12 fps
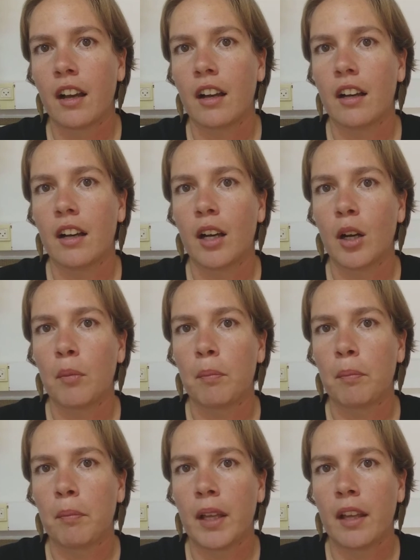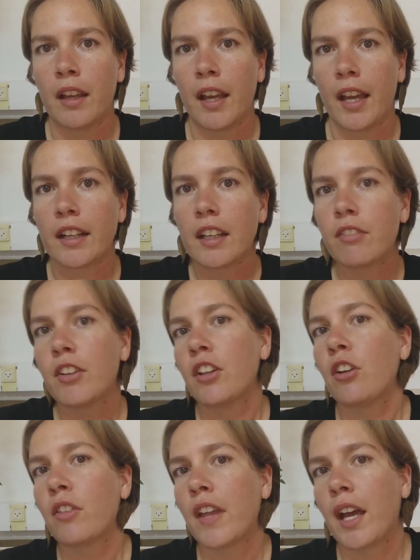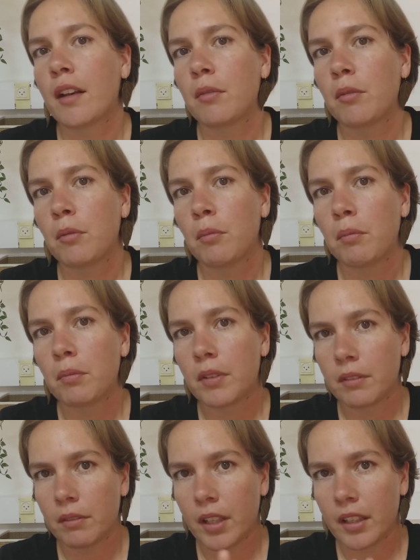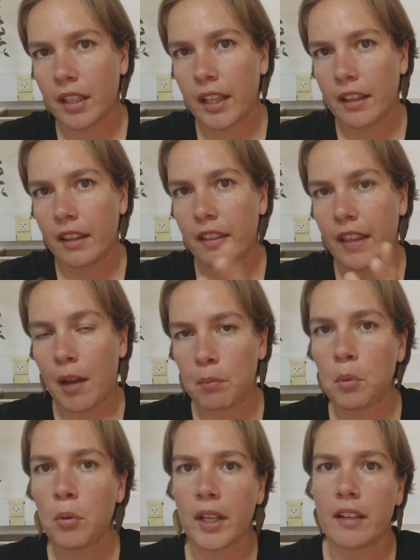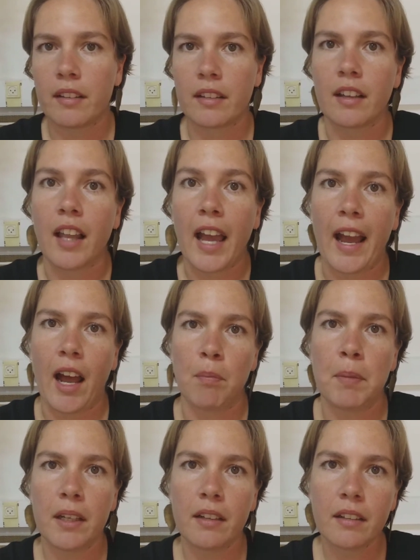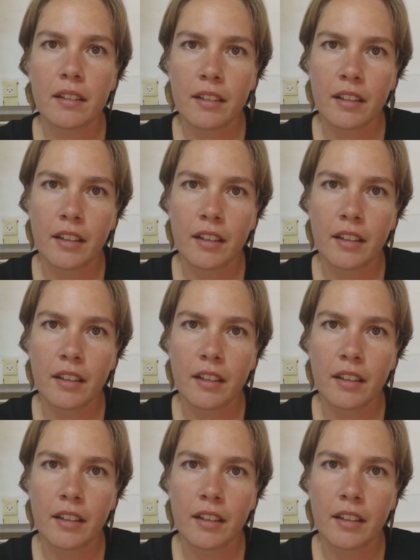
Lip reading: And even though that point still happened,